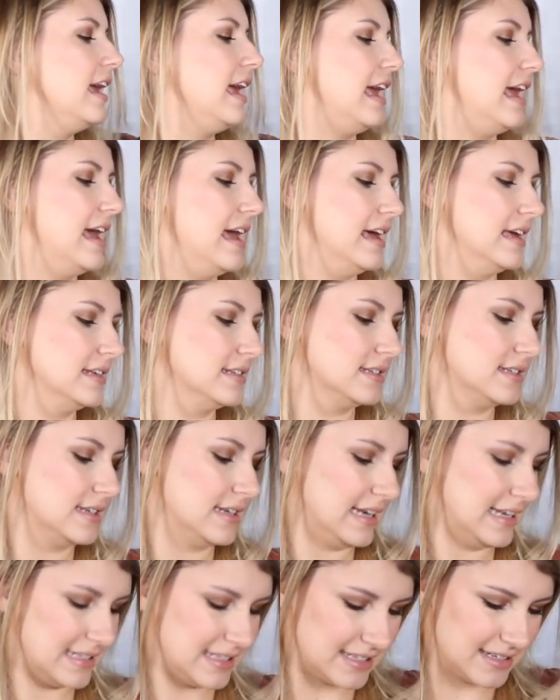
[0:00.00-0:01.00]
and
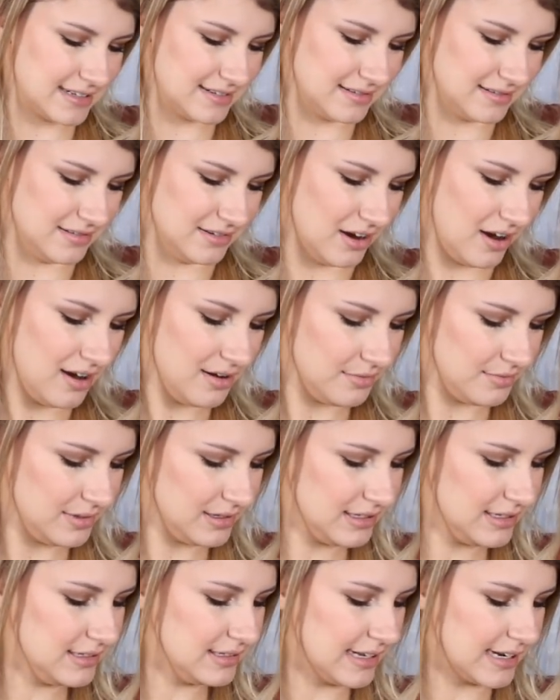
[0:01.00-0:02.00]
it's not
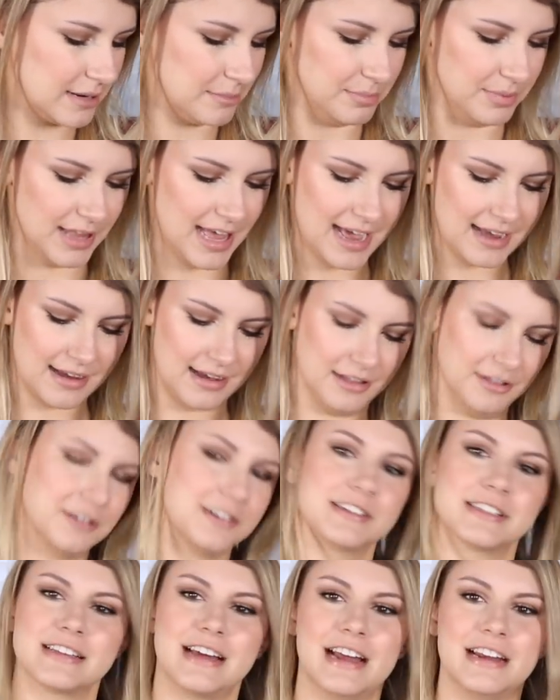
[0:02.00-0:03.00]
really like a black color.
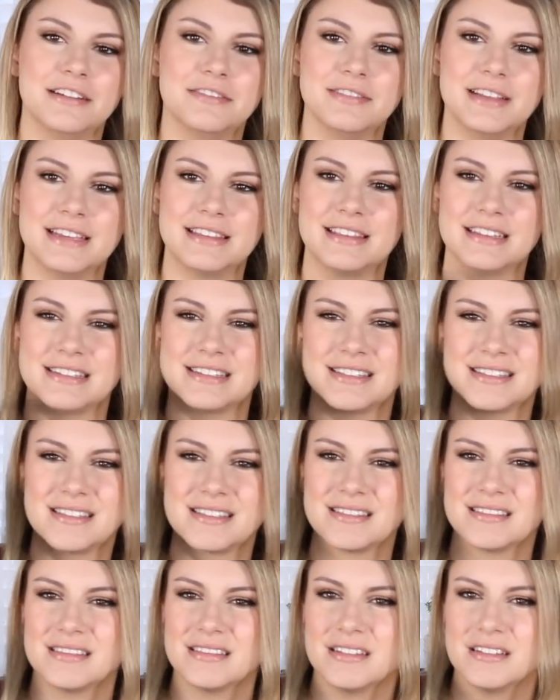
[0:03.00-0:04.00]
It's kind of like
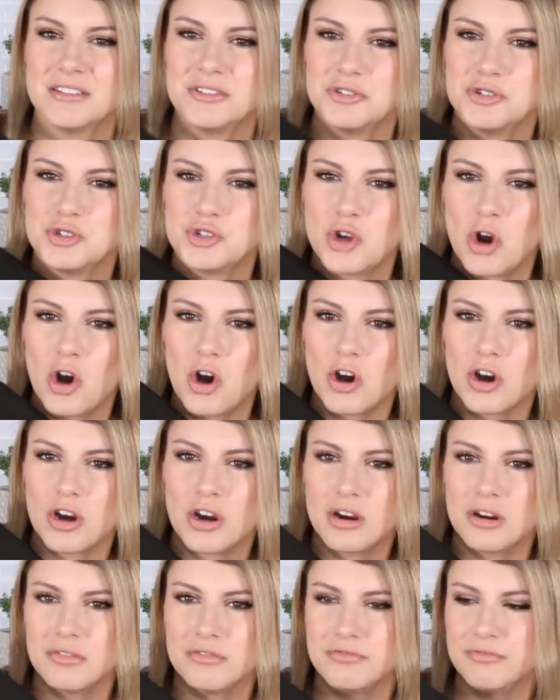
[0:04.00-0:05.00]
this
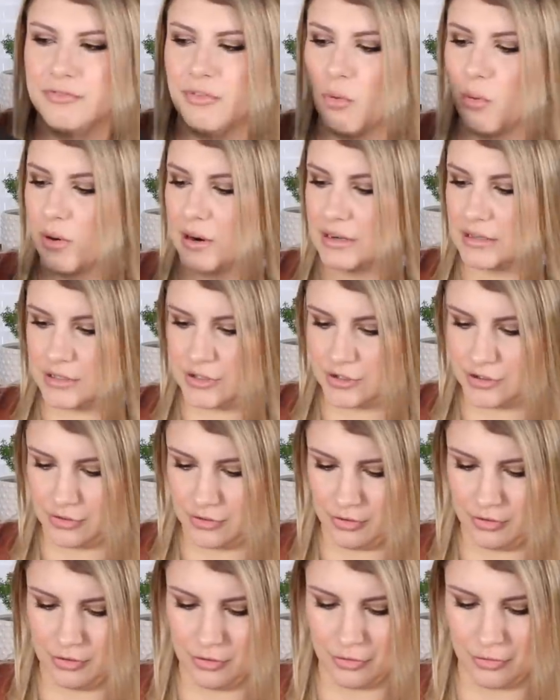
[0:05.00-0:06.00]
dark forest
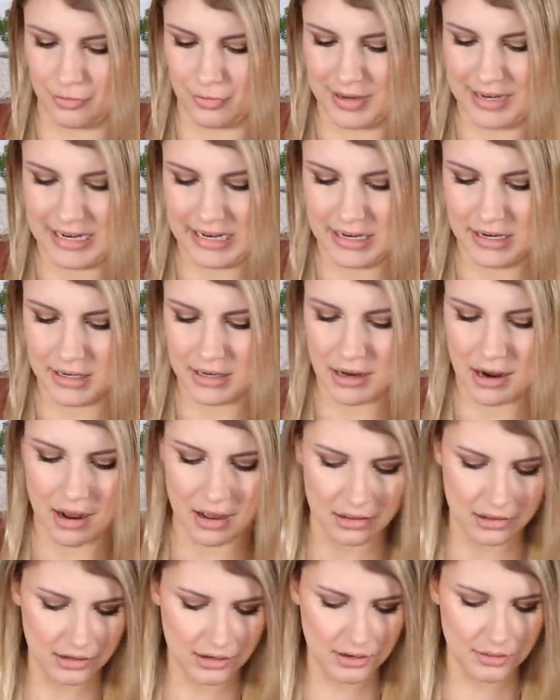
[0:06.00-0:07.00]
green
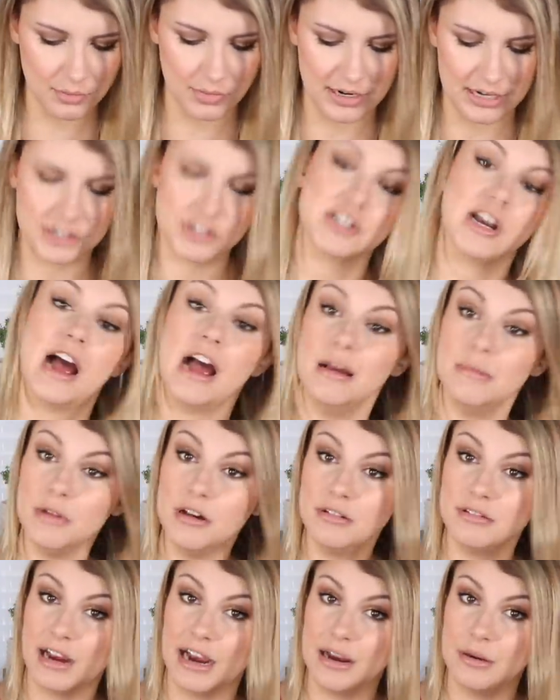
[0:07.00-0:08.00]
color, which I'm
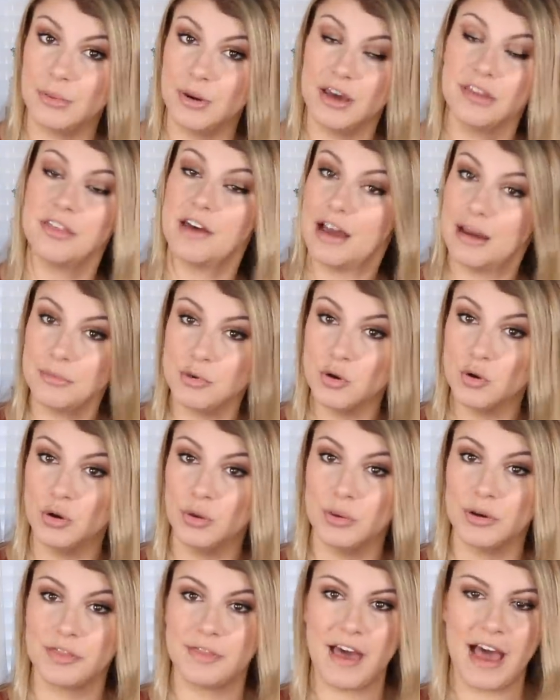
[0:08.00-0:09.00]
all right with. I'm
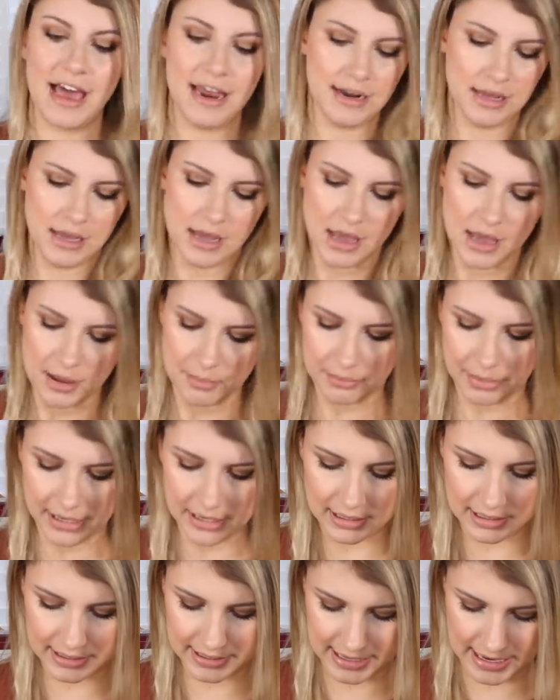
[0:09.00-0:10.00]
cool with that.
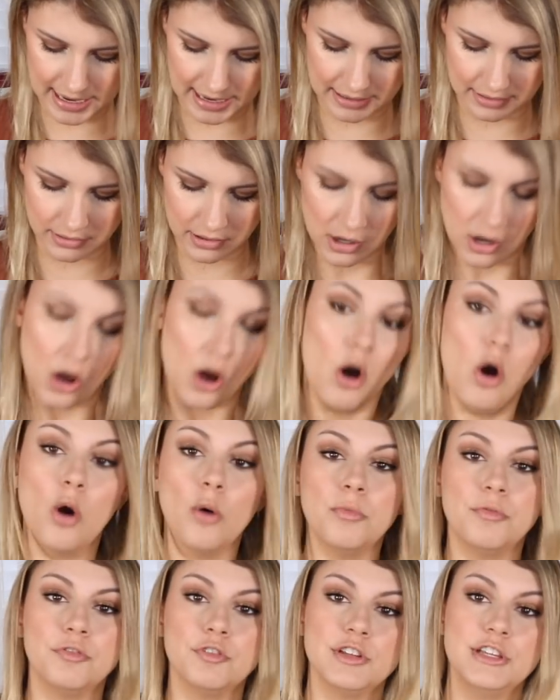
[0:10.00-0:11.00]
But again,
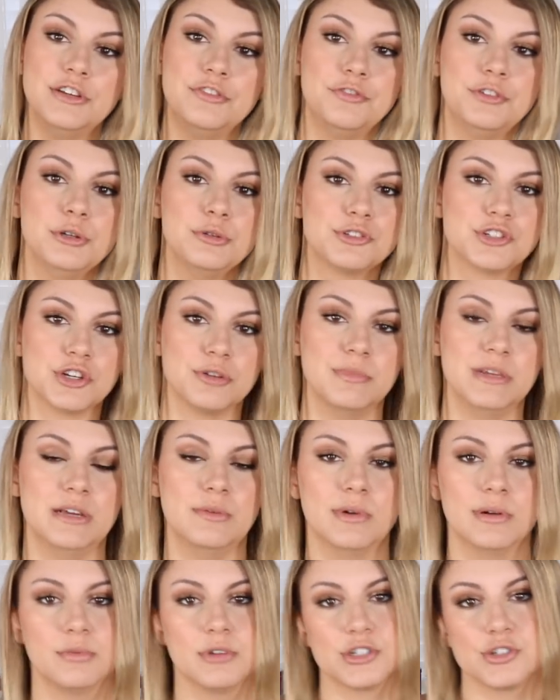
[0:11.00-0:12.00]
hopefully future me
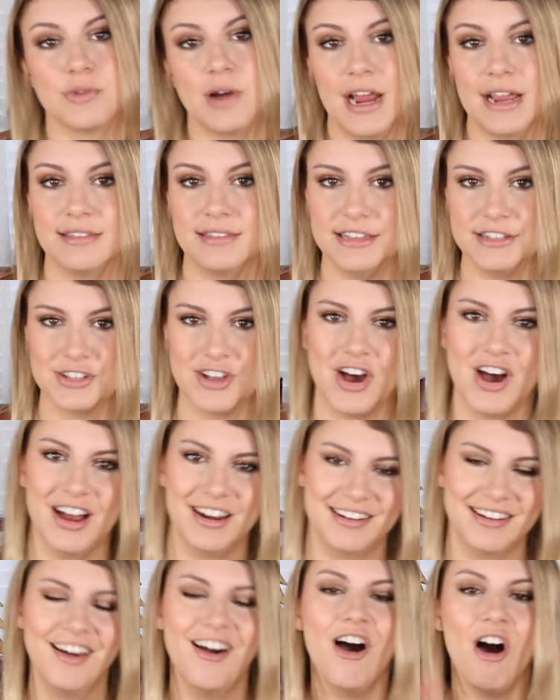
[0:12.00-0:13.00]
when we're trying these
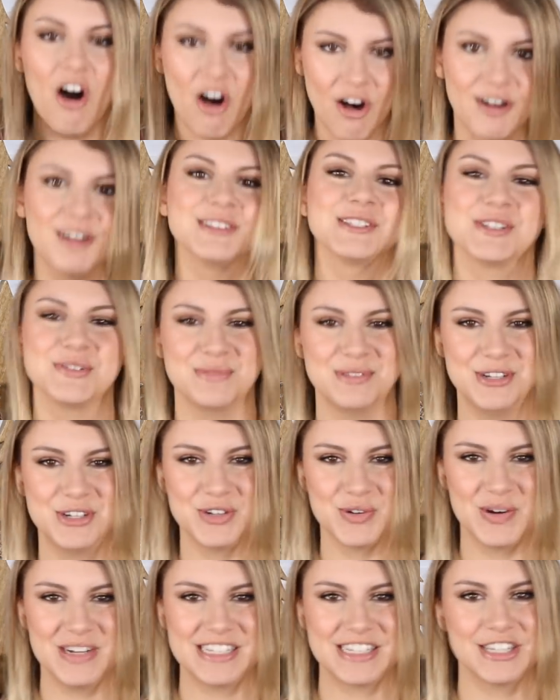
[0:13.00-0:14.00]
on also
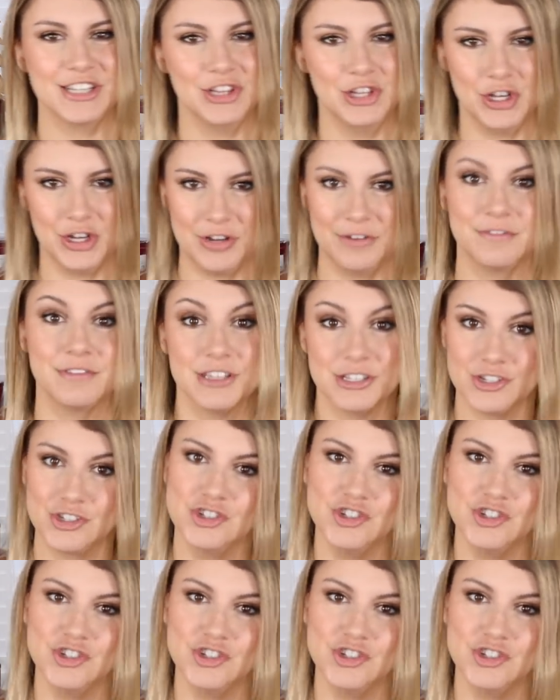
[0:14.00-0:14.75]
enjoys the look of this